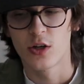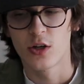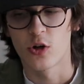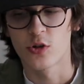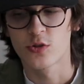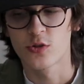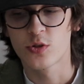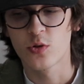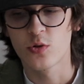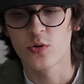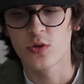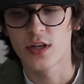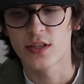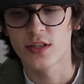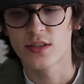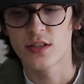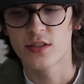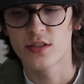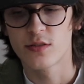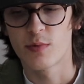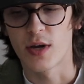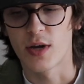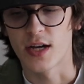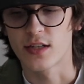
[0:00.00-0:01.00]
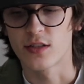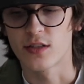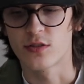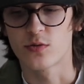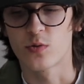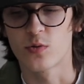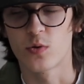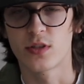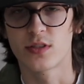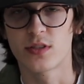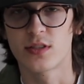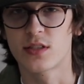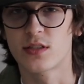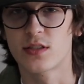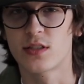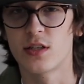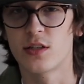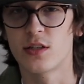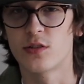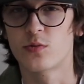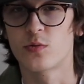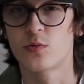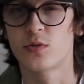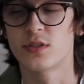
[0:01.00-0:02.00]
Also got these back in
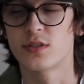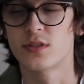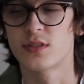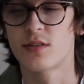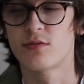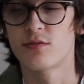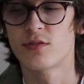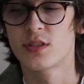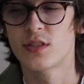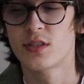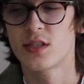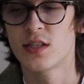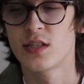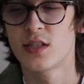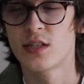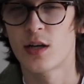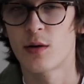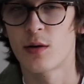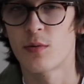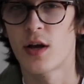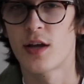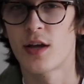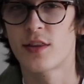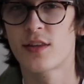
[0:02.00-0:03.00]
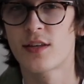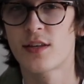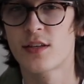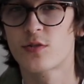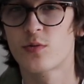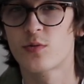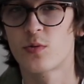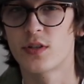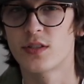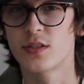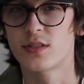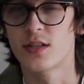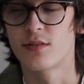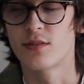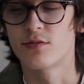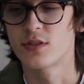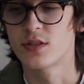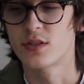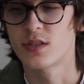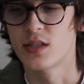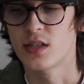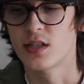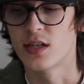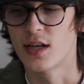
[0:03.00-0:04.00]
2016, 2017, or I think
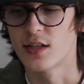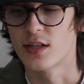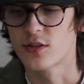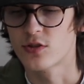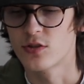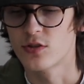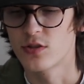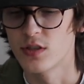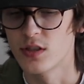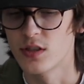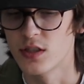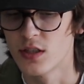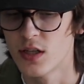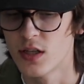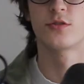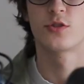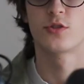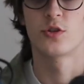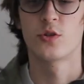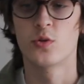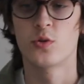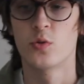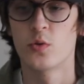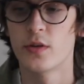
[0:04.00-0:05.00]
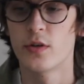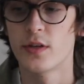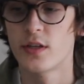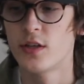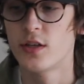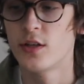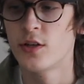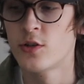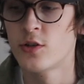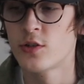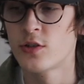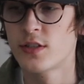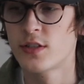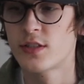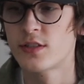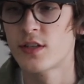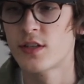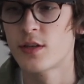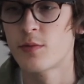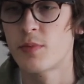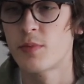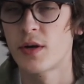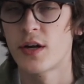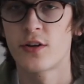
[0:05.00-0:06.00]
2017 actually. So here is
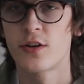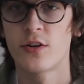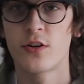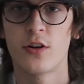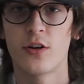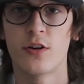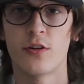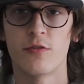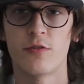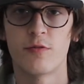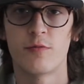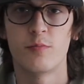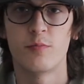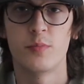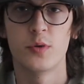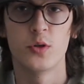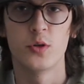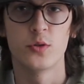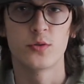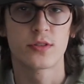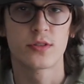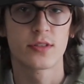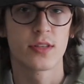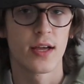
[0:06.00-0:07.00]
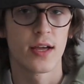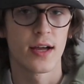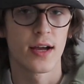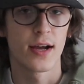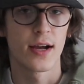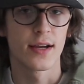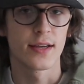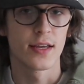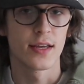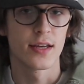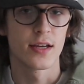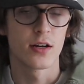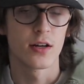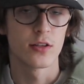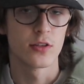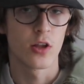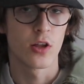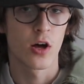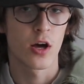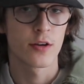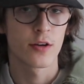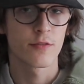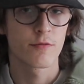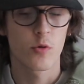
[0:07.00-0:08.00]
a pair of boots that I get a
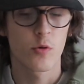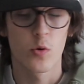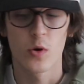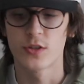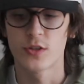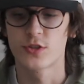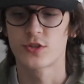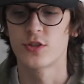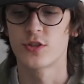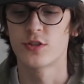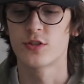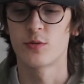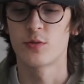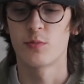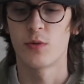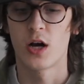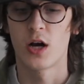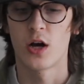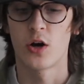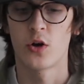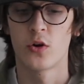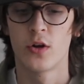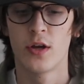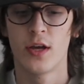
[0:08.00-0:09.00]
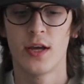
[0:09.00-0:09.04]
lot of questions about.